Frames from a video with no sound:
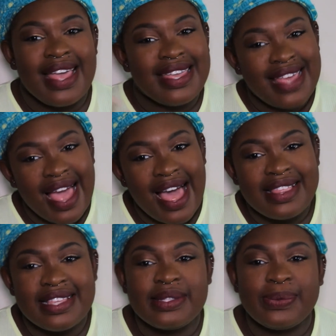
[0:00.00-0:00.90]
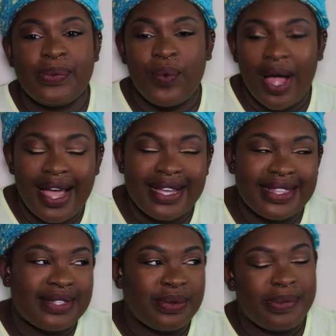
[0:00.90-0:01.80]
yeah, this will work,
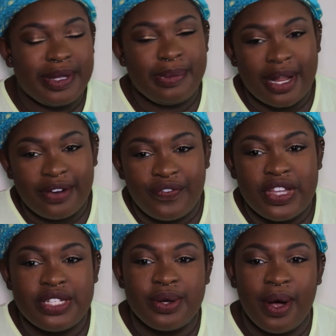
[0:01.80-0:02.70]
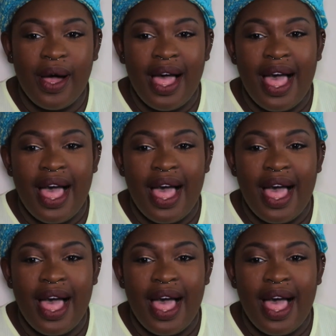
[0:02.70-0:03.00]
this will be beneficial,